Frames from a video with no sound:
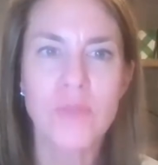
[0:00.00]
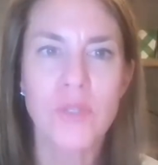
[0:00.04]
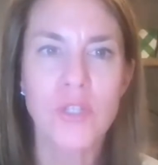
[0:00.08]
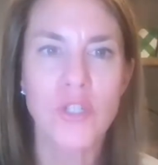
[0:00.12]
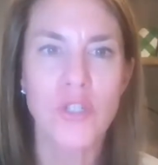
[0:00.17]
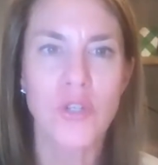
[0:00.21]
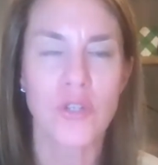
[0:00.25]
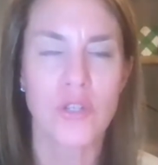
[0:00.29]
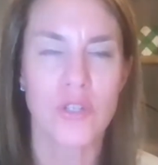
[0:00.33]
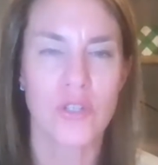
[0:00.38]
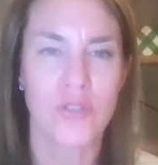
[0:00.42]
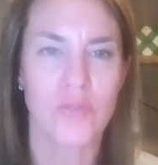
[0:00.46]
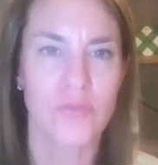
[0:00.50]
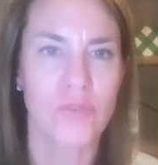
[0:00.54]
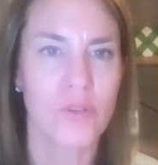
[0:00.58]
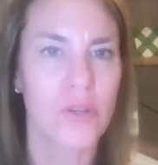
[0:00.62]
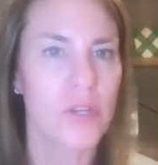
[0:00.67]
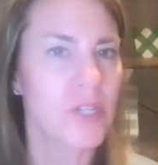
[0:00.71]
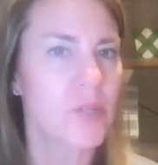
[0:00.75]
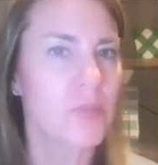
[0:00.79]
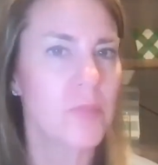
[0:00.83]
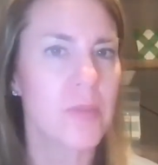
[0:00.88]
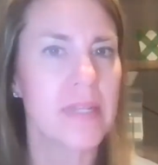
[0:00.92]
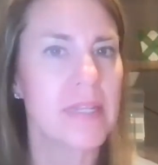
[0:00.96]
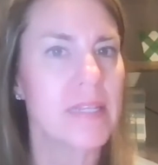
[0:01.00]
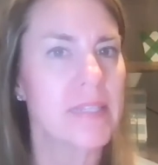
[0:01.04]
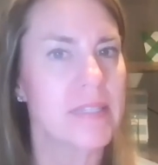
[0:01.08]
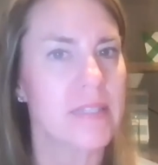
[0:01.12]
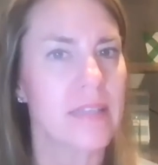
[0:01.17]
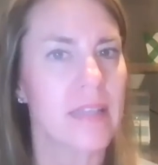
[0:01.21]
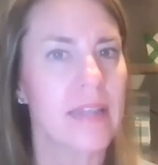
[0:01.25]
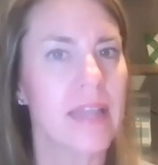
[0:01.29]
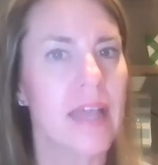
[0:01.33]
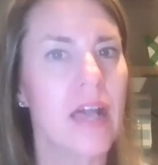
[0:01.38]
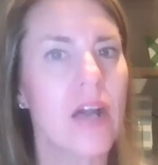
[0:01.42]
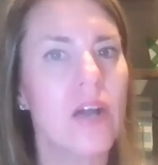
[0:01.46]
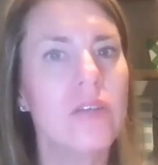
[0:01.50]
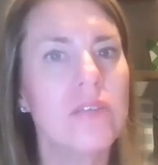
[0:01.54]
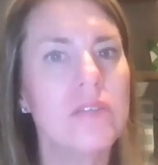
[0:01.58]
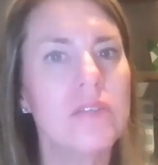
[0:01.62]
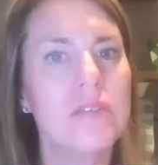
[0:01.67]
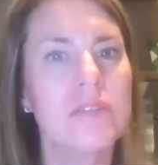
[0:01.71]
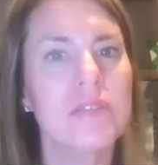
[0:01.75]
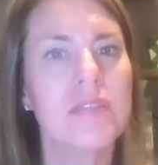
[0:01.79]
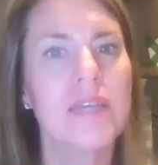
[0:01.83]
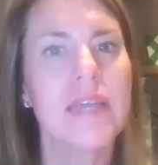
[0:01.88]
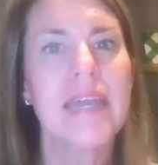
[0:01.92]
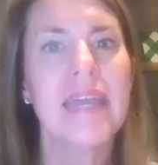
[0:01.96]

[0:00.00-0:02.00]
the church for our dependence on health